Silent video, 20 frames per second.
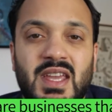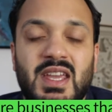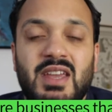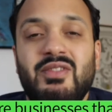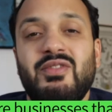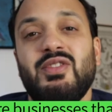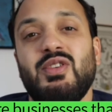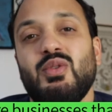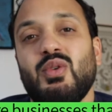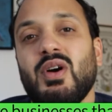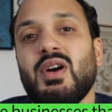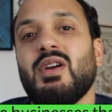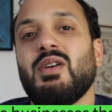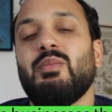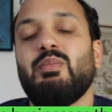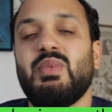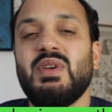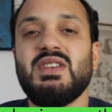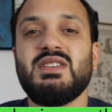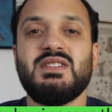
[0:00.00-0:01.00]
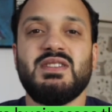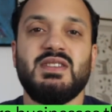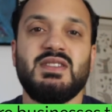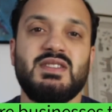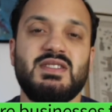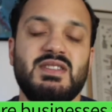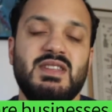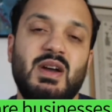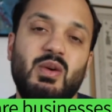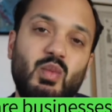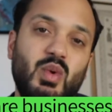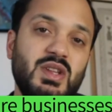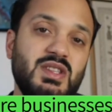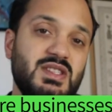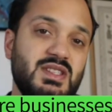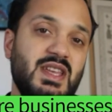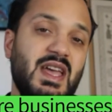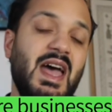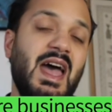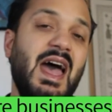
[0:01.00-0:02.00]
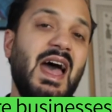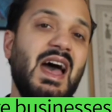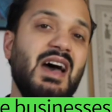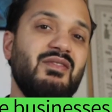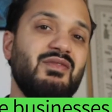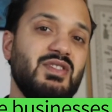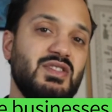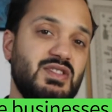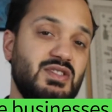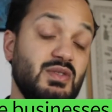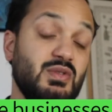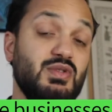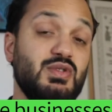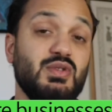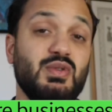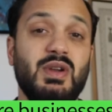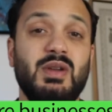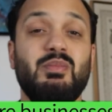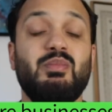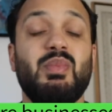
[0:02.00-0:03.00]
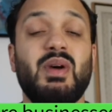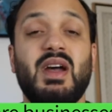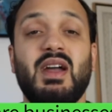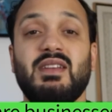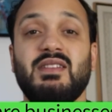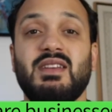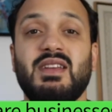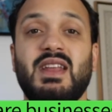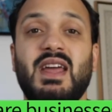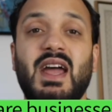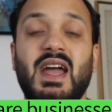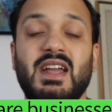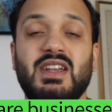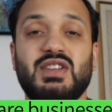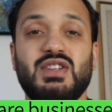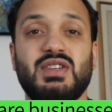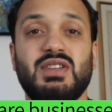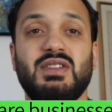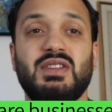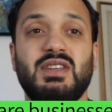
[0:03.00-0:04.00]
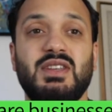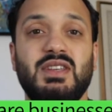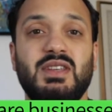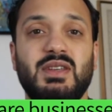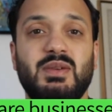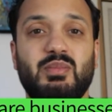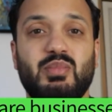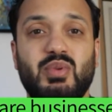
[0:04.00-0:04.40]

If you are a business that wants to have a social impact and actually